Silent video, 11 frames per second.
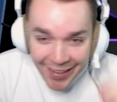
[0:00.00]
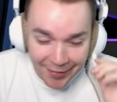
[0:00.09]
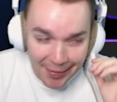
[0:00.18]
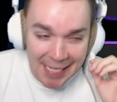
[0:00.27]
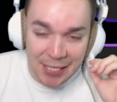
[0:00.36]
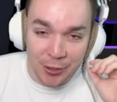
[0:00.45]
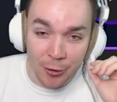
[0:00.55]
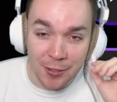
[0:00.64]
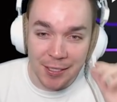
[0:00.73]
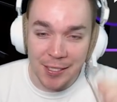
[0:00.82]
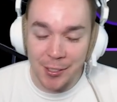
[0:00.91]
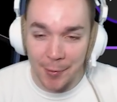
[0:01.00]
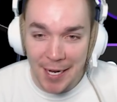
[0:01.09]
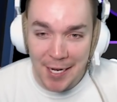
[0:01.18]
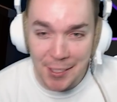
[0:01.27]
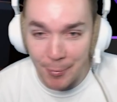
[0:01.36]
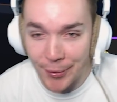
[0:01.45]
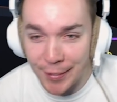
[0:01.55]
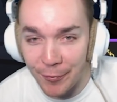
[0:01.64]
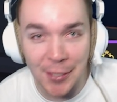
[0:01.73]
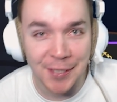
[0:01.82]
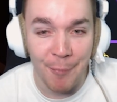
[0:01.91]
Am I in Doctor Strange
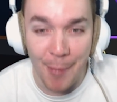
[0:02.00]
Multiverse of